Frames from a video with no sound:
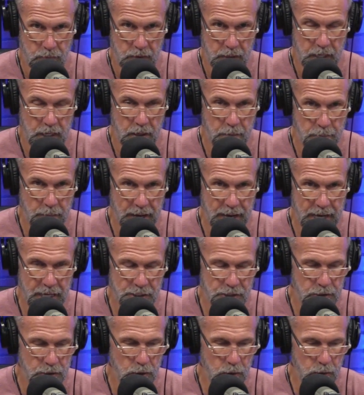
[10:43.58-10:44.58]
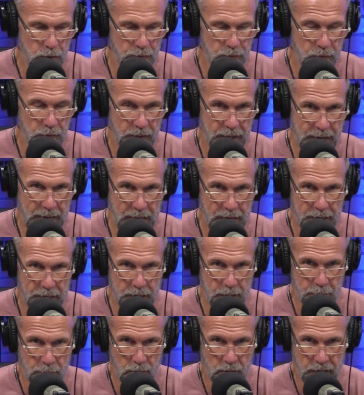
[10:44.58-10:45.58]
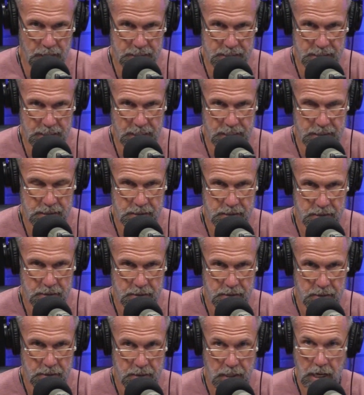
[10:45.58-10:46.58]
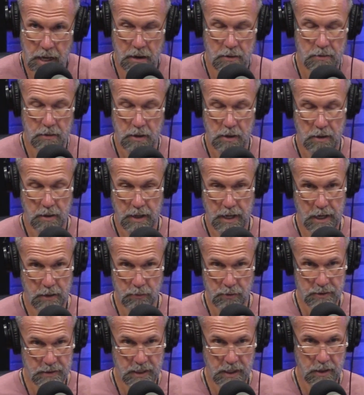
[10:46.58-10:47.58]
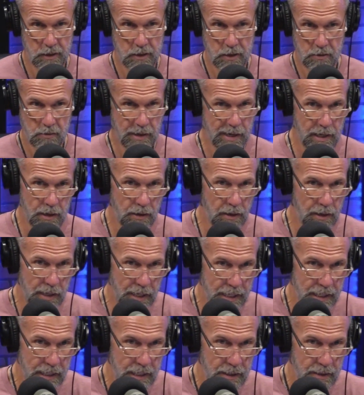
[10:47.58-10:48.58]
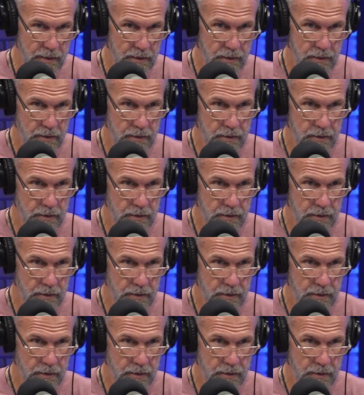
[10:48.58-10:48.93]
And imagine you go through the editing process. Now, I will tell you, I don't like it.